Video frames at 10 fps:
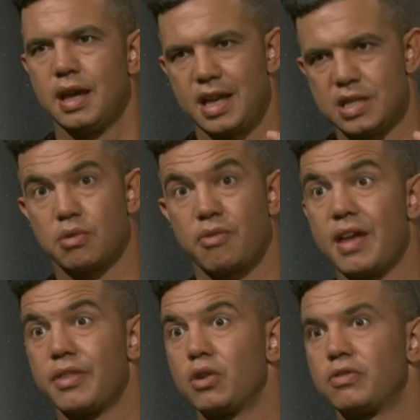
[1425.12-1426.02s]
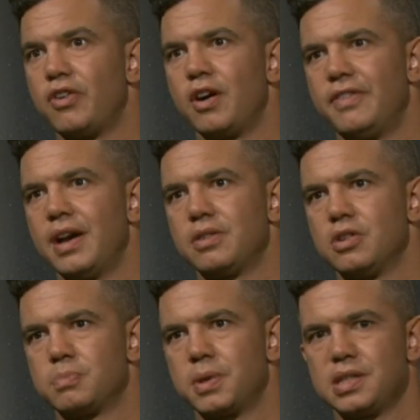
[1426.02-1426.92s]
is around those five
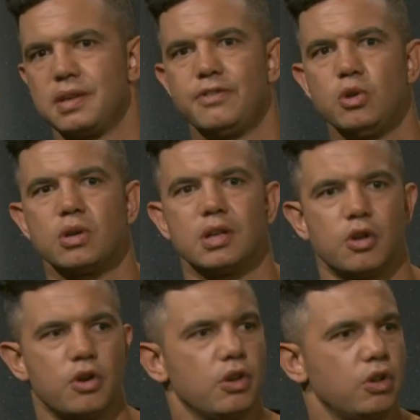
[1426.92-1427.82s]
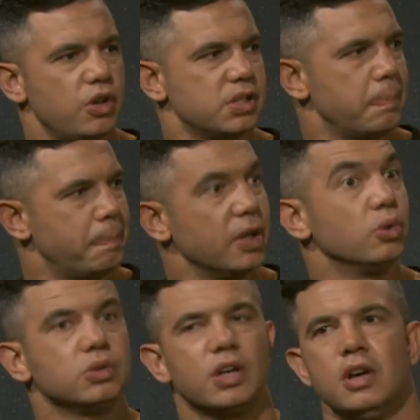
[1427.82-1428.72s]
values because if you can learn to
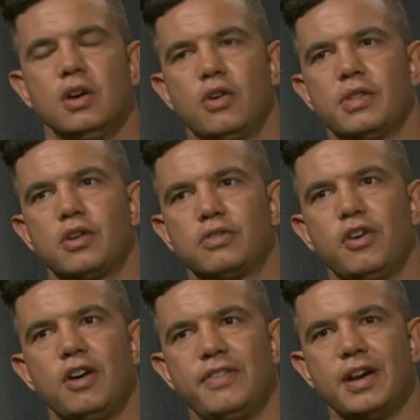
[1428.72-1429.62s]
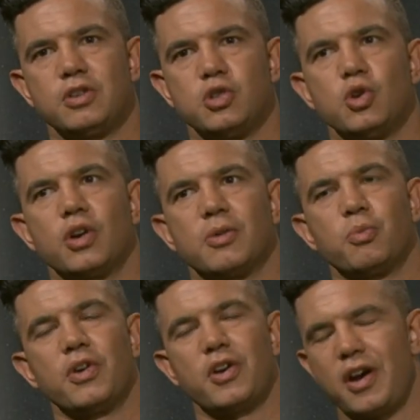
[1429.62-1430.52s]
build on those five values, you're
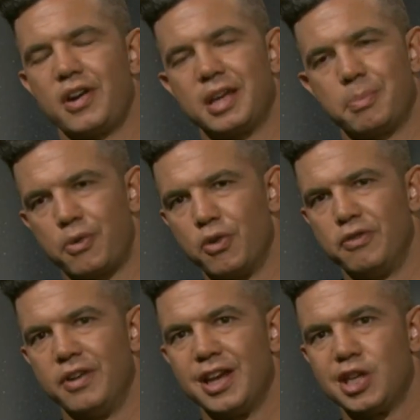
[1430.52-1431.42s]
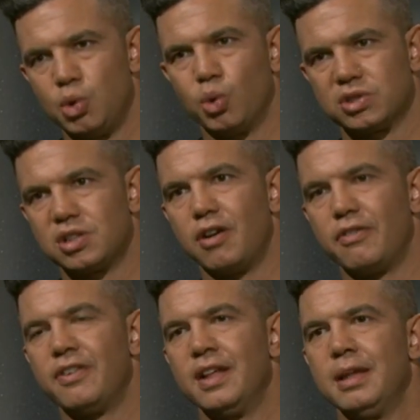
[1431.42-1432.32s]
going to not only improve
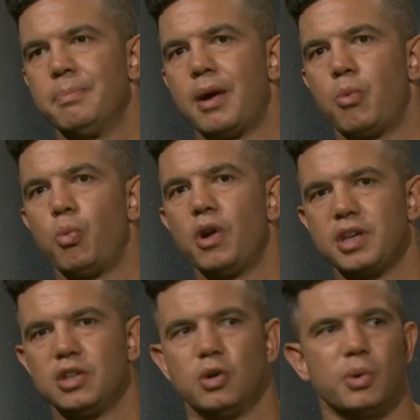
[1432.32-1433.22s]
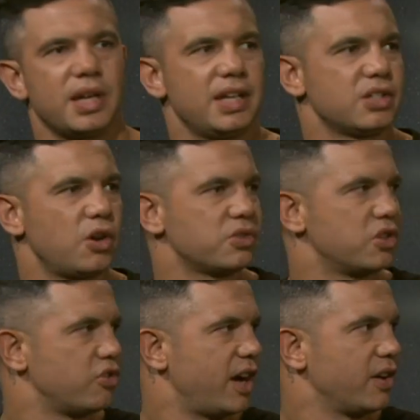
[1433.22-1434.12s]
yourself, but what you're doing is
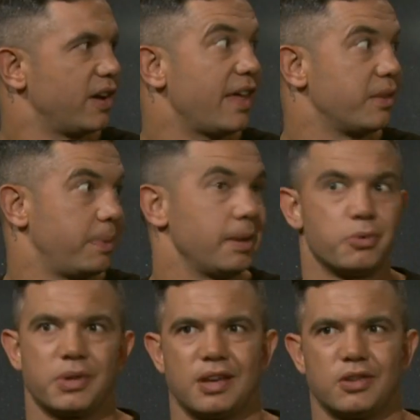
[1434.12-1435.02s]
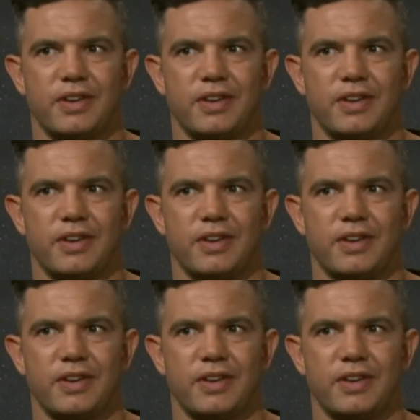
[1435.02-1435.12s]
concentrating on other people with those